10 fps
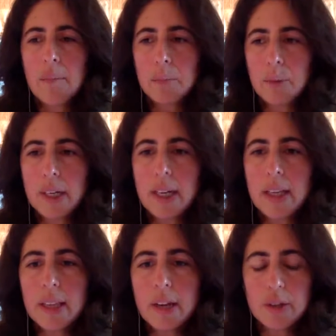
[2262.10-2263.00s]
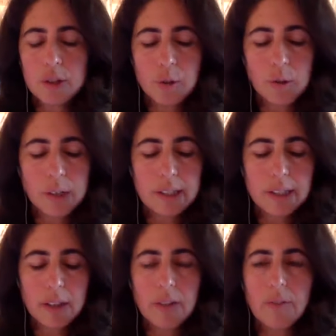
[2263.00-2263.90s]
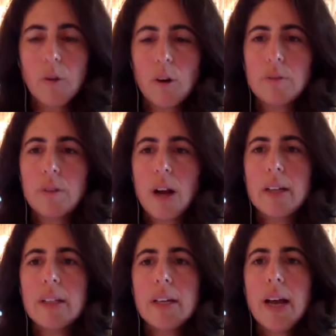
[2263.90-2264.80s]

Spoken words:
bringing their stories at the forefront,